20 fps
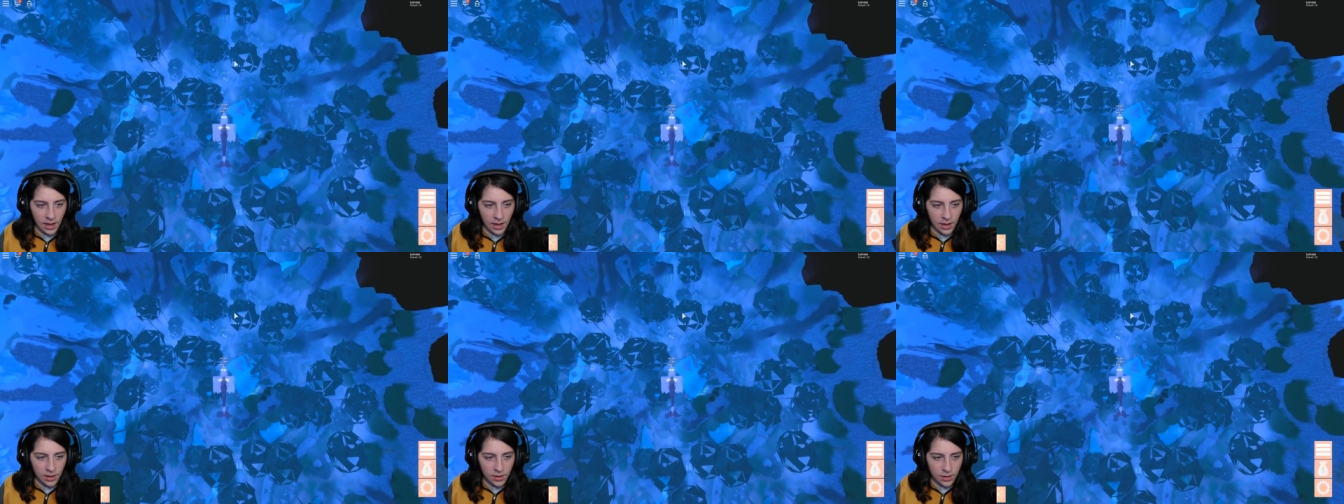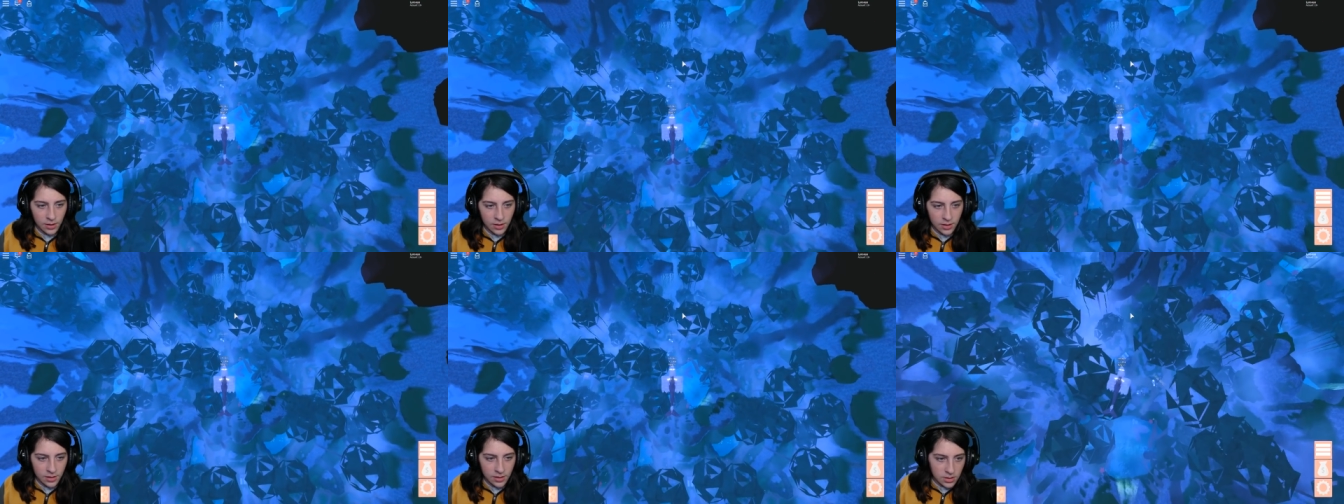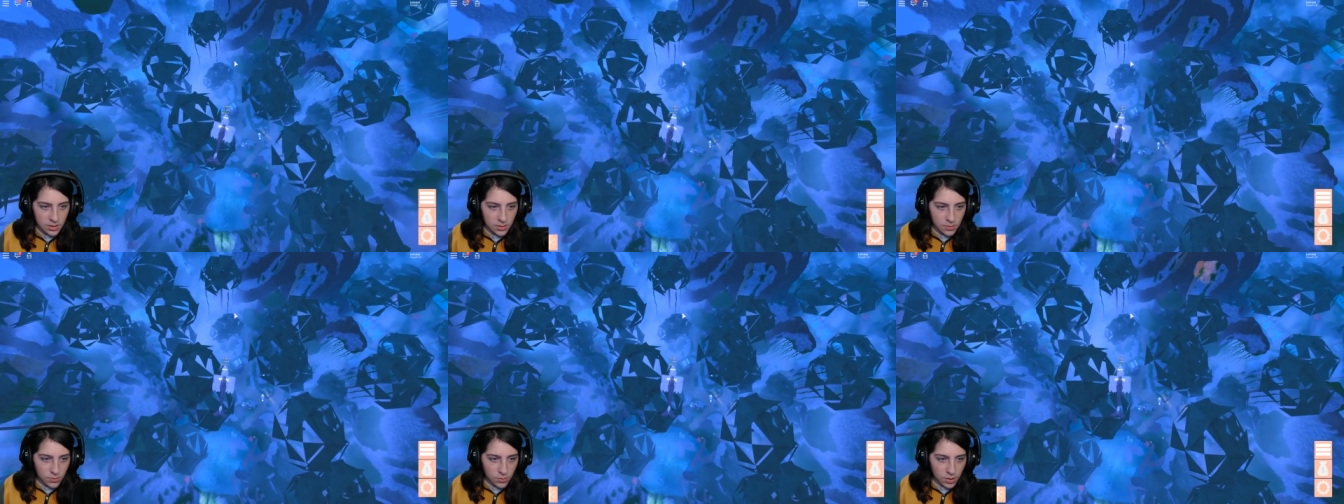I...
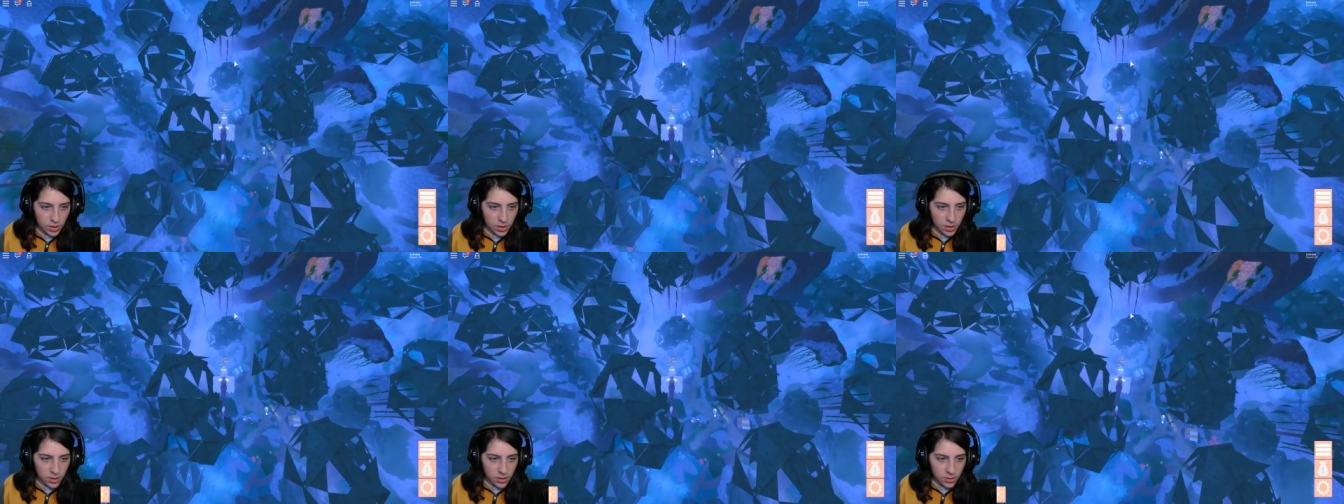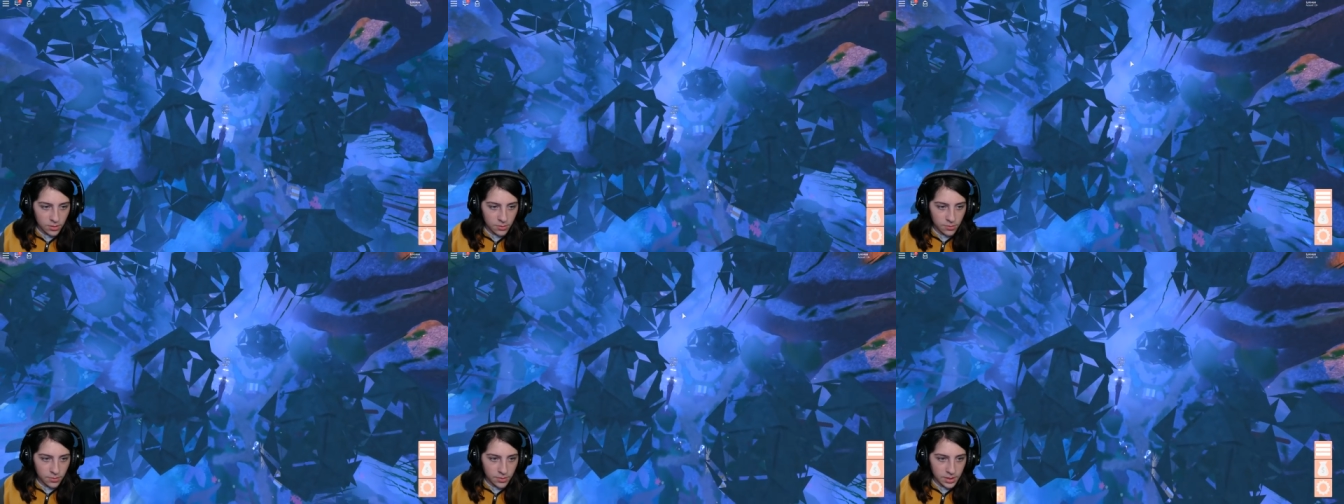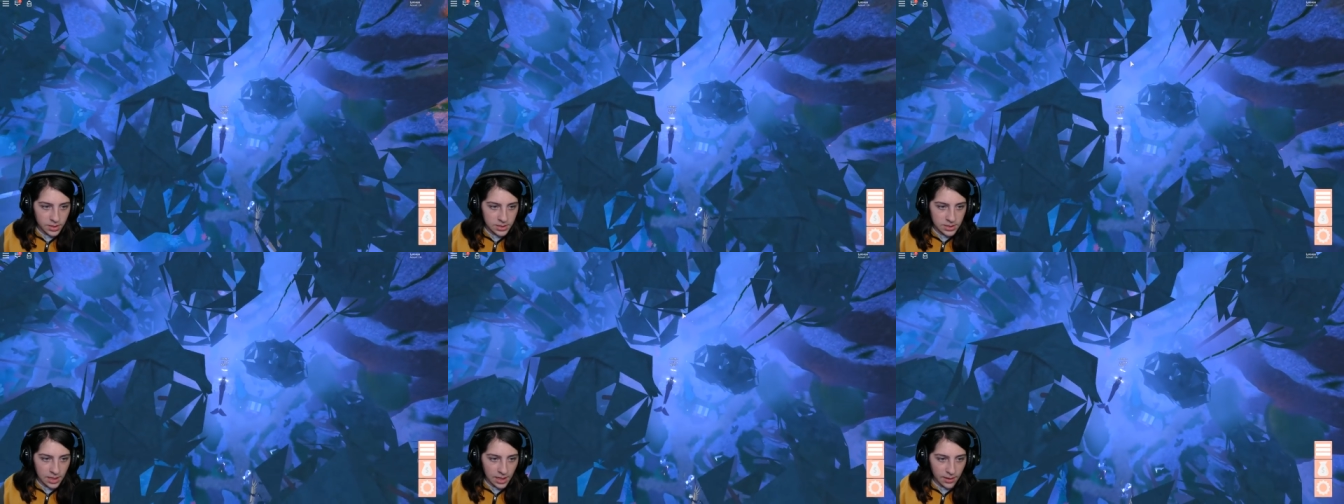Whoa, what
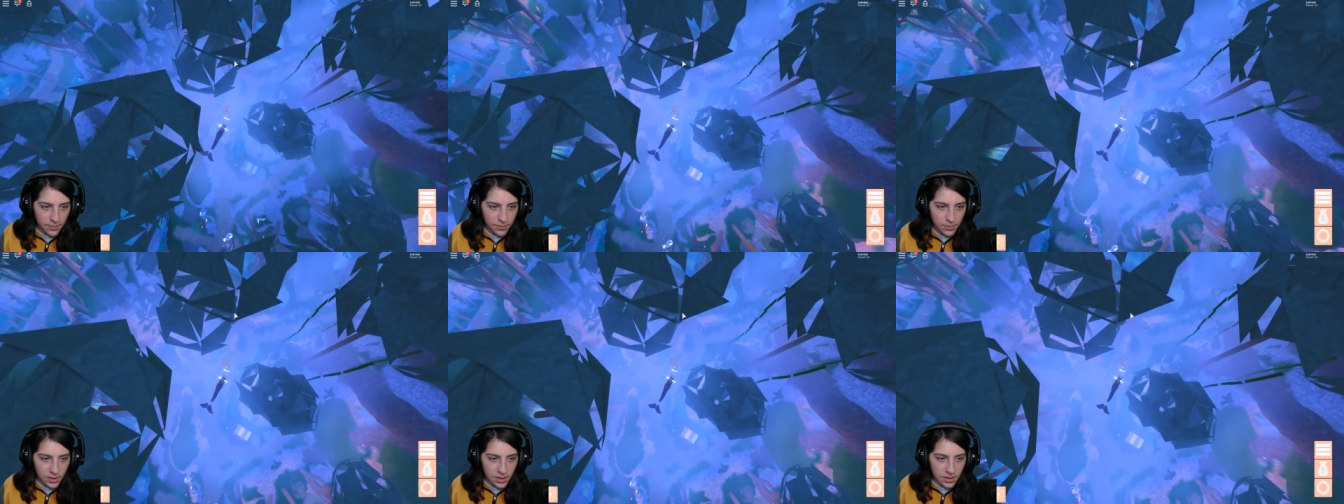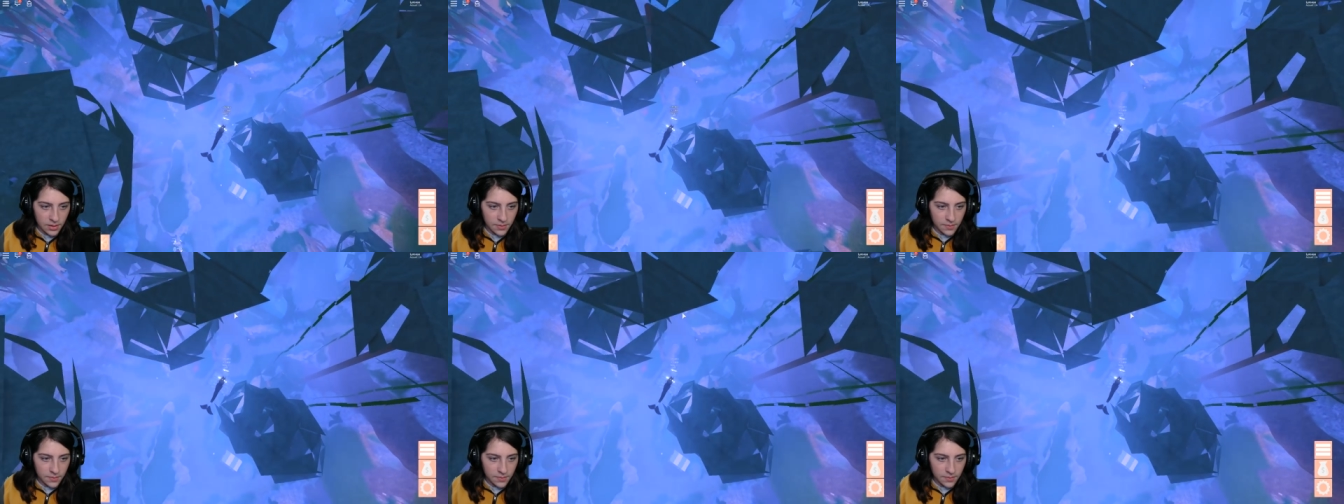is happening?